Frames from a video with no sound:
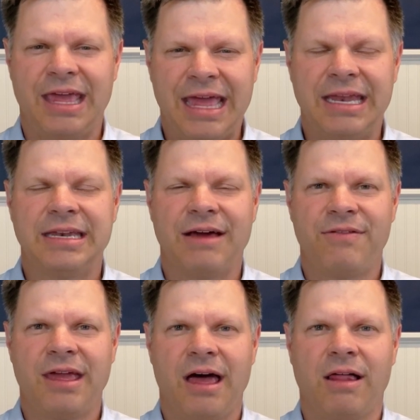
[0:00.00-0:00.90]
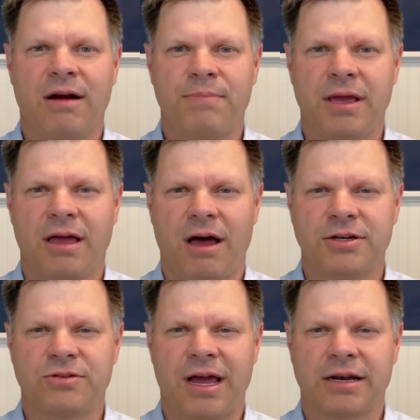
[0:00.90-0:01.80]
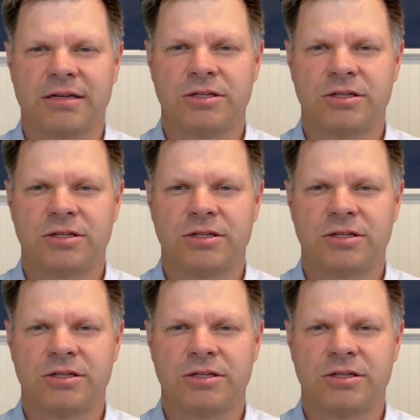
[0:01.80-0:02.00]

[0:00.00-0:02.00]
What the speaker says: end of the LRP contract.